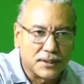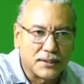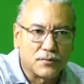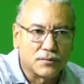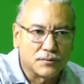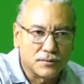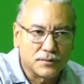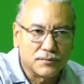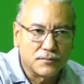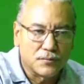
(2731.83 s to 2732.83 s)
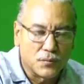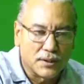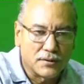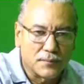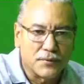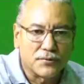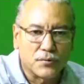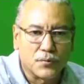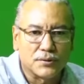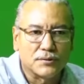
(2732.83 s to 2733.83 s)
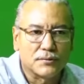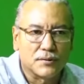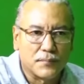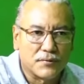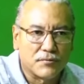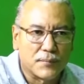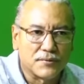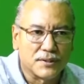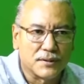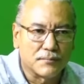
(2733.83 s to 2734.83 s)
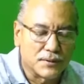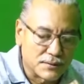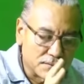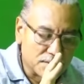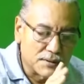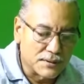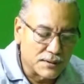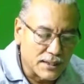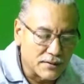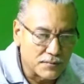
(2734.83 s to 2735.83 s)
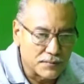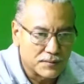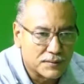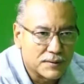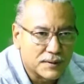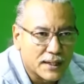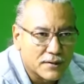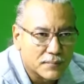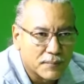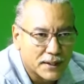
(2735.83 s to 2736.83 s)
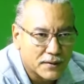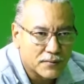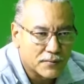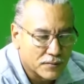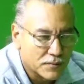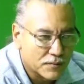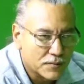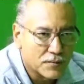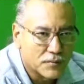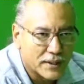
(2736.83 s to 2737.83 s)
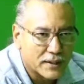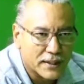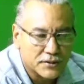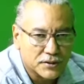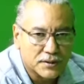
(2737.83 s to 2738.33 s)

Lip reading: I don't want to misquote or misrepresent, but that is my recollection.